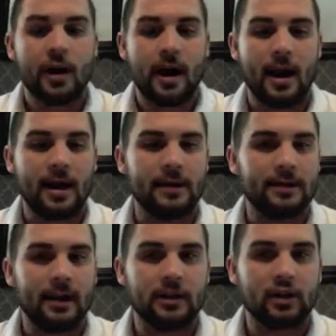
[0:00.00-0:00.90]
and
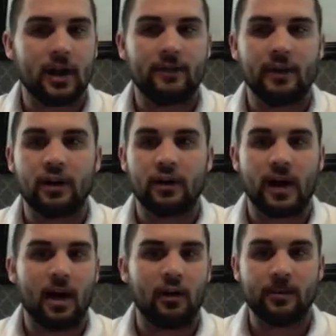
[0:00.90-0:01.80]
you try and figure it
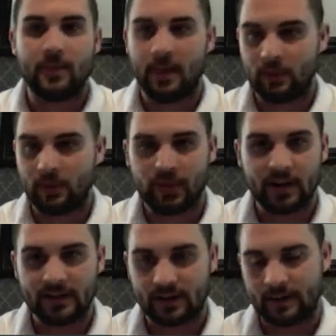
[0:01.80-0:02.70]
out, and then maybe you
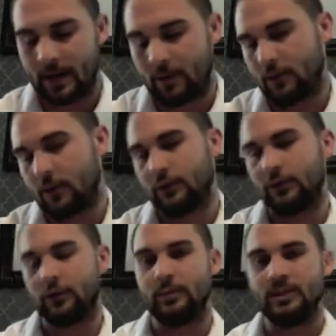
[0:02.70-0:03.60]
fix it. That would
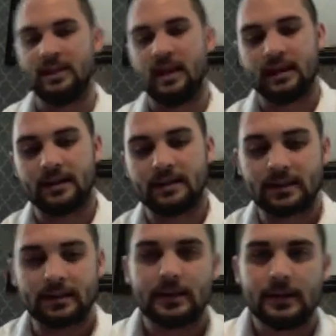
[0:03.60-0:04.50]
also be science.